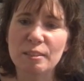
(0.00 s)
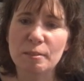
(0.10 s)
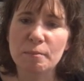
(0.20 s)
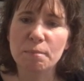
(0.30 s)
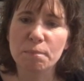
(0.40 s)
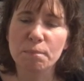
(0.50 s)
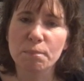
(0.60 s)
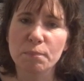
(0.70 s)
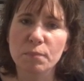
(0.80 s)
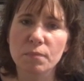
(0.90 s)

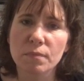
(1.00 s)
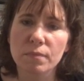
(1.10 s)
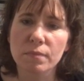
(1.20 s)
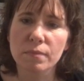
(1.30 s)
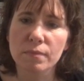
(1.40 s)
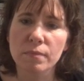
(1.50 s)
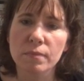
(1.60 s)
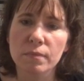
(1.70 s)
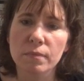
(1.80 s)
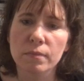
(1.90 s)

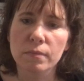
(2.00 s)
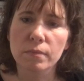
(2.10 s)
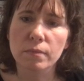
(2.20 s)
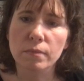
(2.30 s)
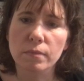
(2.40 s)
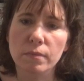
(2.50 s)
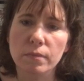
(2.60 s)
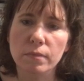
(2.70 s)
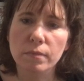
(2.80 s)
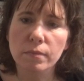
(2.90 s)

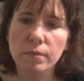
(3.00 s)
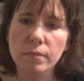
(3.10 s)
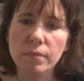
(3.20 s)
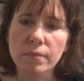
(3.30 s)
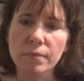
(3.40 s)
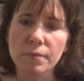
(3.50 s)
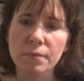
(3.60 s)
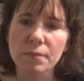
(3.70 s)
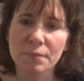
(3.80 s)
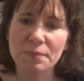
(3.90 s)

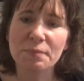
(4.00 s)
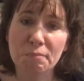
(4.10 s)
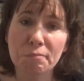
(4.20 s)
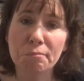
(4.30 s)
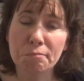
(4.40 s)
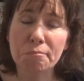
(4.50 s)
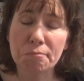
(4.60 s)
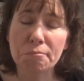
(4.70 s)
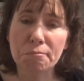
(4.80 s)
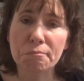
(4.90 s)

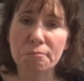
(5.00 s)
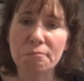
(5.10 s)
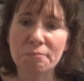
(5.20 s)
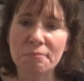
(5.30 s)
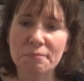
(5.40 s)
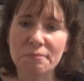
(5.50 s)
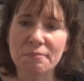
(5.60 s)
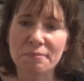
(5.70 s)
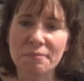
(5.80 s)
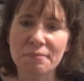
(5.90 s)

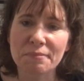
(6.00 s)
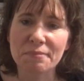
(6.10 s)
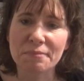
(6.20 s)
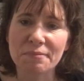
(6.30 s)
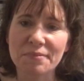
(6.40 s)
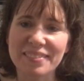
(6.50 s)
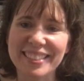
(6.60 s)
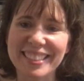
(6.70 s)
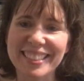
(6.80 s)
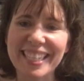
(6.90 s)

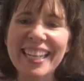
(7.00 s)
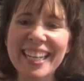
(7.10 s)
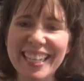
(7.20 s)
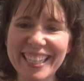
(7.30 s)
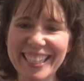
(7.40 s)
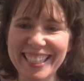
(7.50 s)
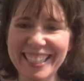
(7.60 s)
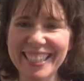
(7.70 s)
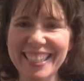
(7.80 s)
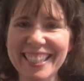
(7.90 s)
The person shown says nothing.